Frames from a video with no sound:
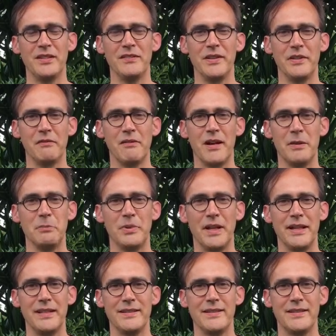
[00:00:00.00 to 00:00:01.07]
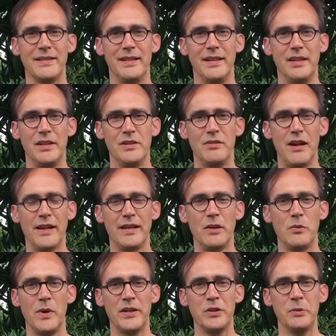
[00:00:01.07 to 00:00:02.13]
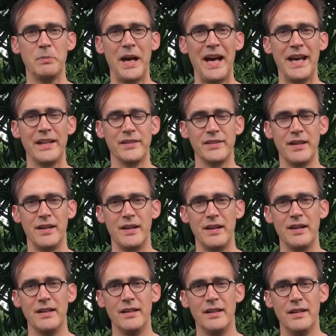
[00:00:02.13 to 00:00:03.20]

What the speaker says: you're in the right place, tracking where your bags are,